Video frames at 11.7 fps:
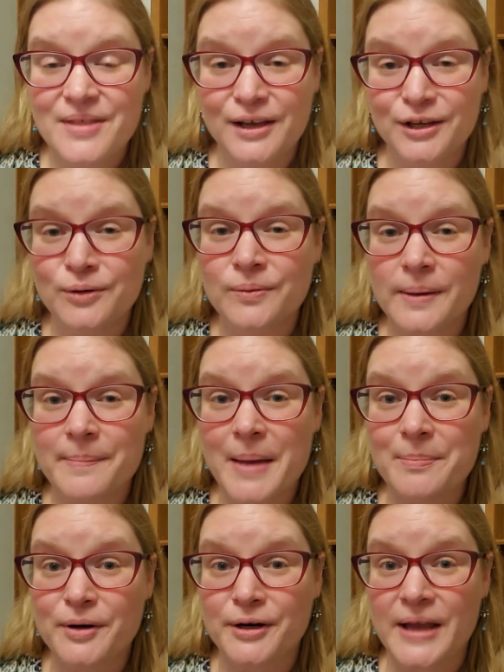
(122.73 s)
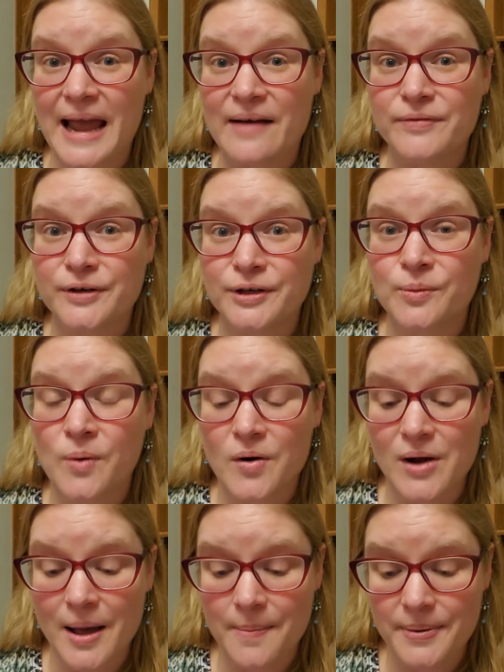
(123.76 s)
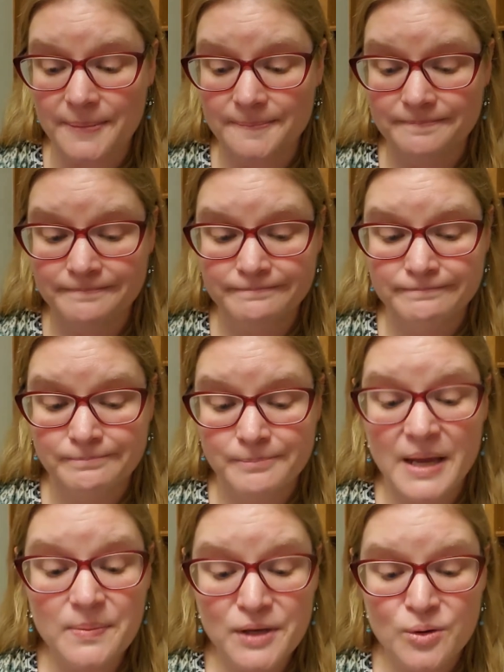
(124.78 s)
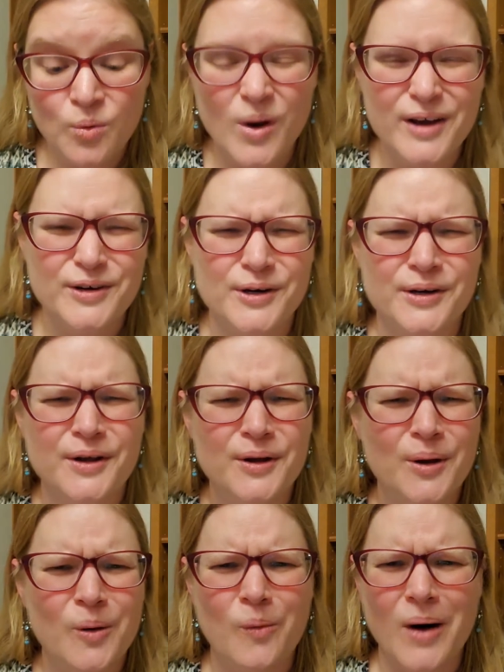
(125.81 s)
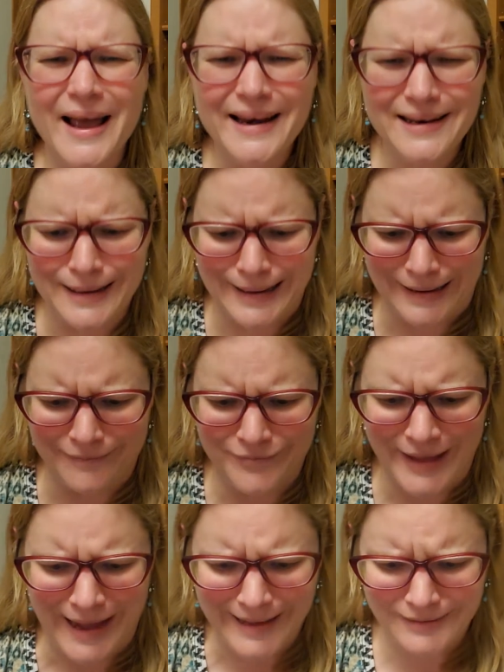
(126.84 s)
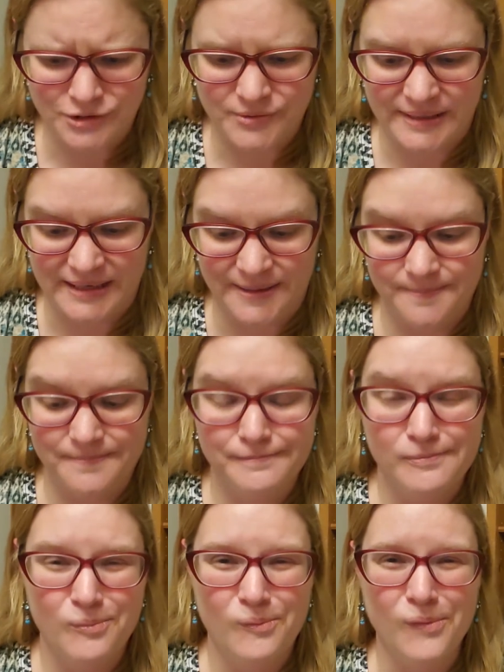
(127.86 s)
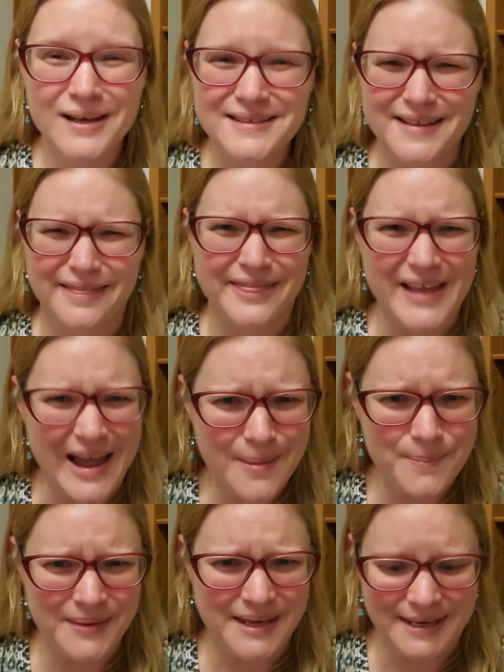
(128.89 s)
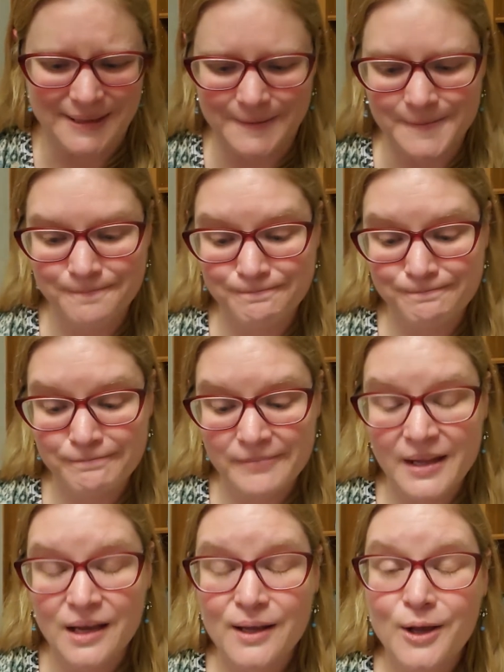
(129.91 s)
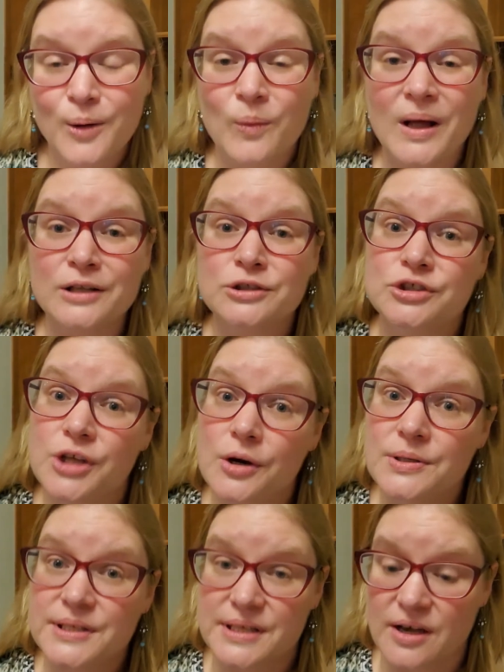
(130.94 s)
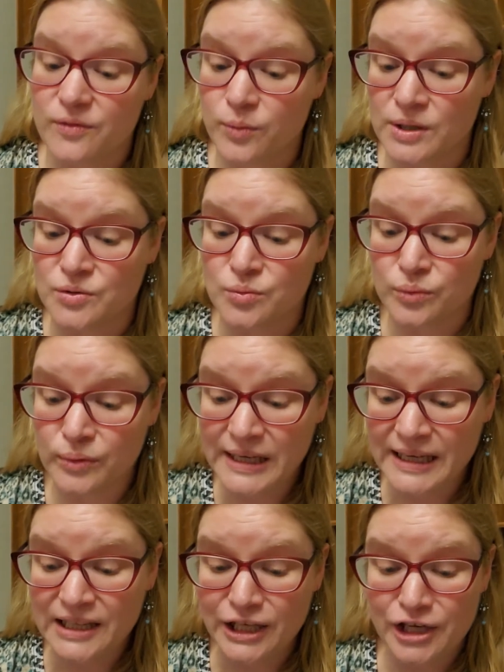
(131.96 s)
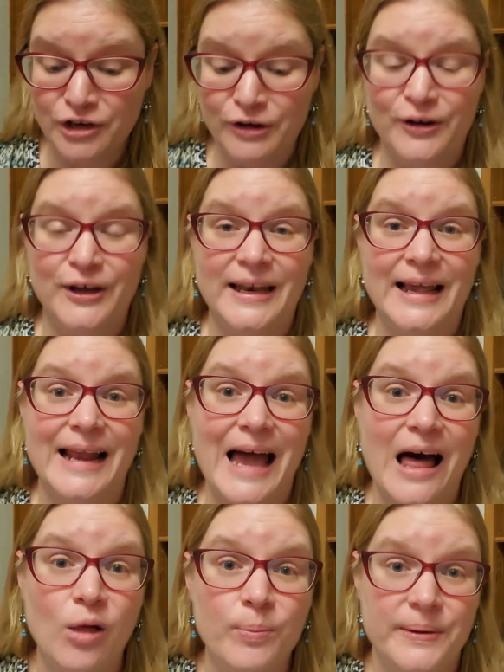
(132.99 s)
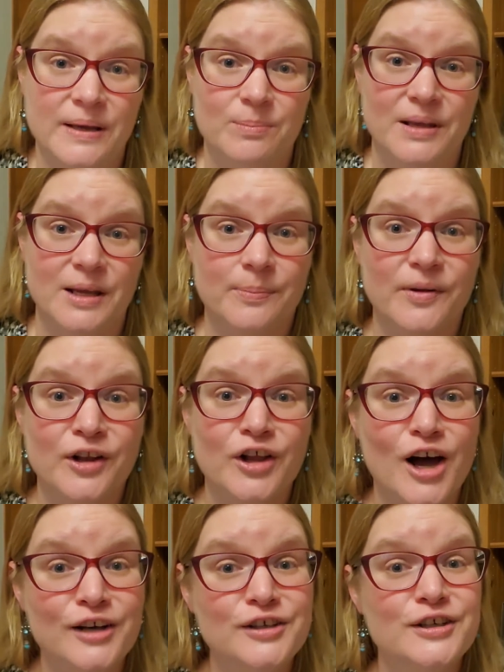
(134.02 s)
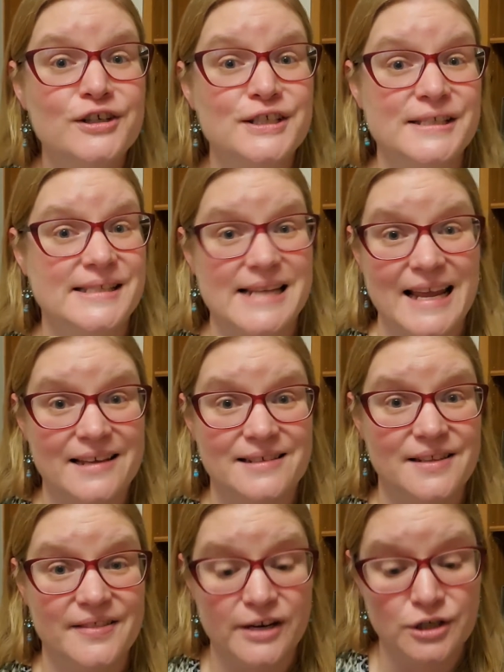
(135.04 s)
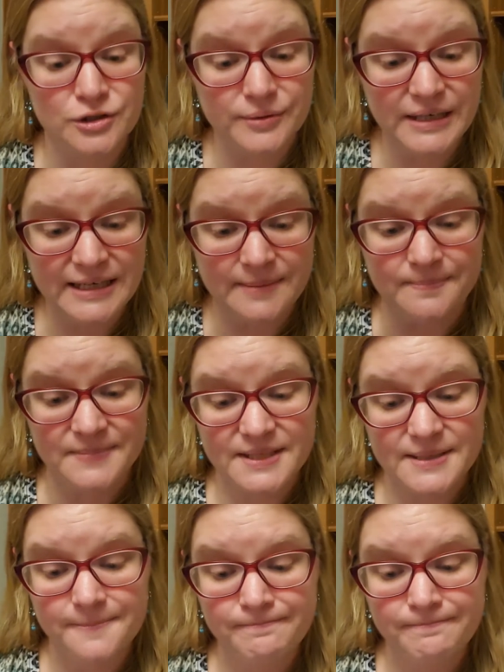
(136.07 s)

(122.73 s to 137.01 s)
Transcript: that you remembered after you woke up? Maybe you wondered, why did I have that dream? What did that mean? Well, Joseph was really good at helping people understand their dreams.